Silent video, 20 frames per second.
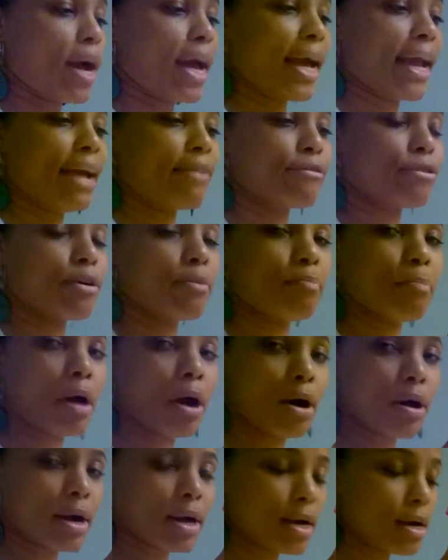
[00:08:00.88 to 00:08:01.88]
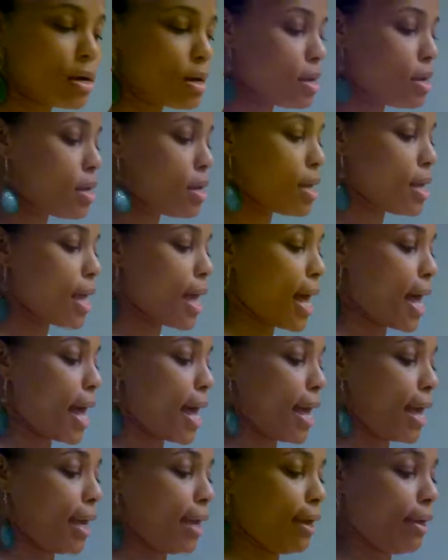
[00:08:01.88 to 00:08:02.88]
have her bar, I
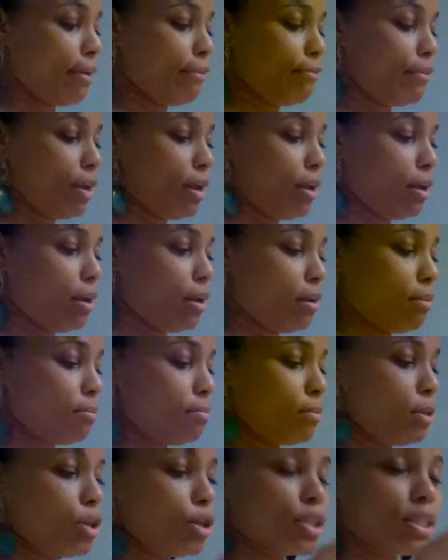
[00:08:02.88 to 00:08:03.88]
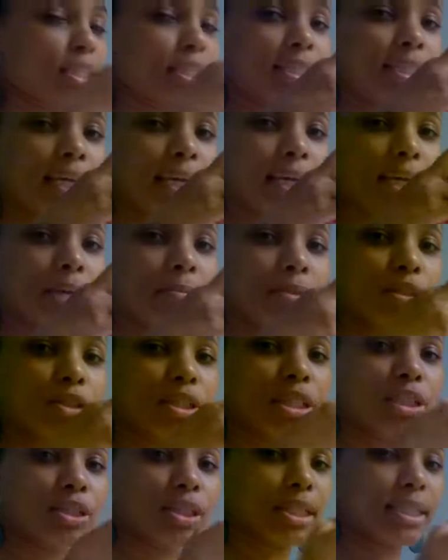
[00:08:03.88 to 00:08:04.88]
have her steam, so
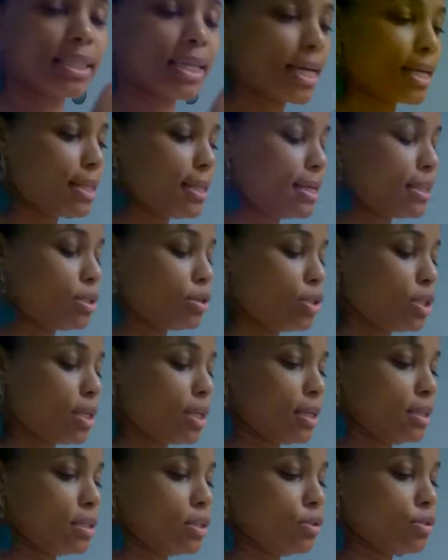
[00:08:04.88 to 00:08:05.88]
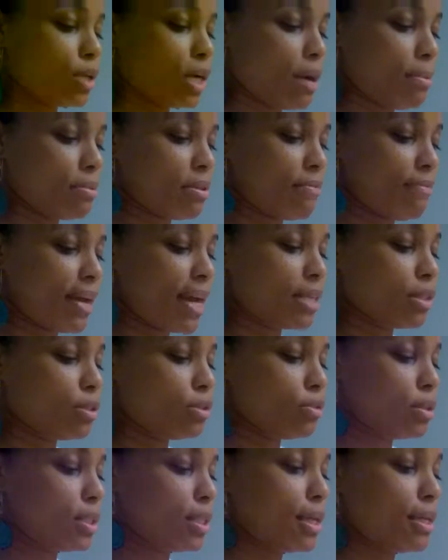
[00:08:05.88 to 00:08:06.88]
she's going to take this so she can do a couple of
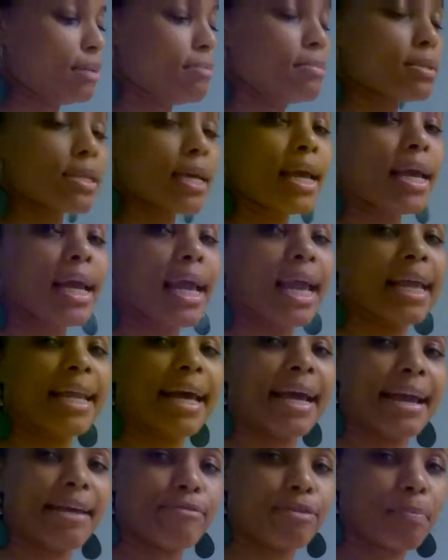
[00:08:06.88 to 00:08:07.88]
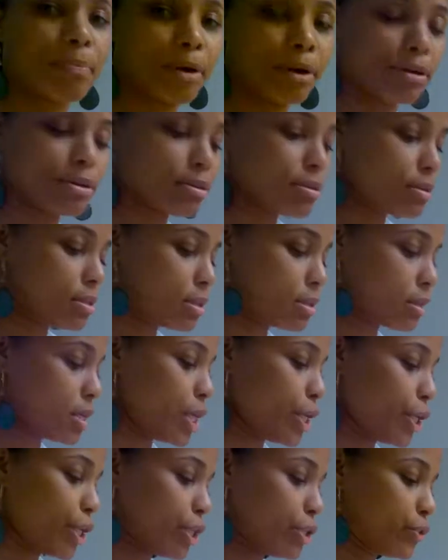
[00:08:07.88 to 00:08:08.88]
vaginal steams, and I have her pearls.
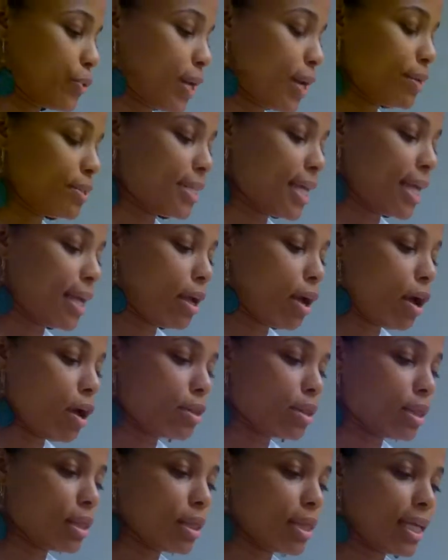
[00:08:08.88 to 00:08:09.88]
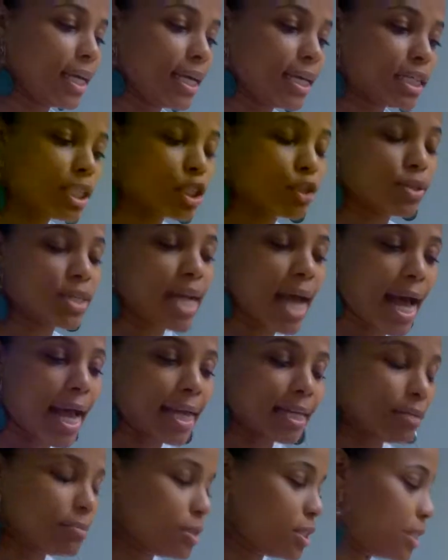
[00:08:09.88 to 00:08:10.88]
So I'll take these 3
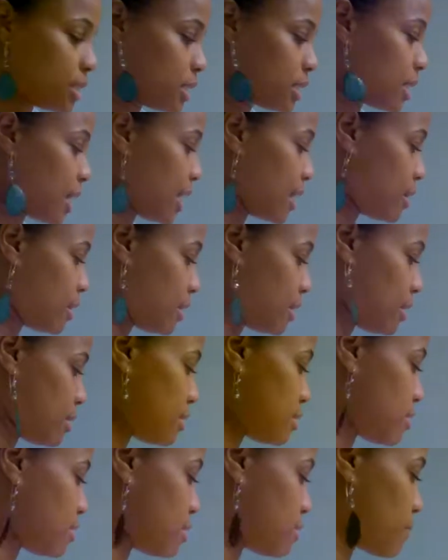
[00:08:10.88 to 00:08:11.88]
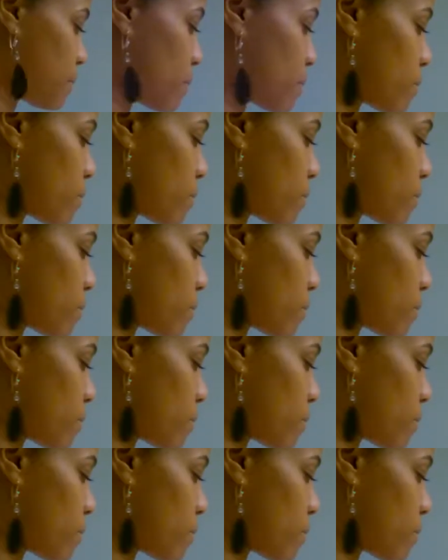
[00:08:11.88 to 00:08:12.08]
items just like this.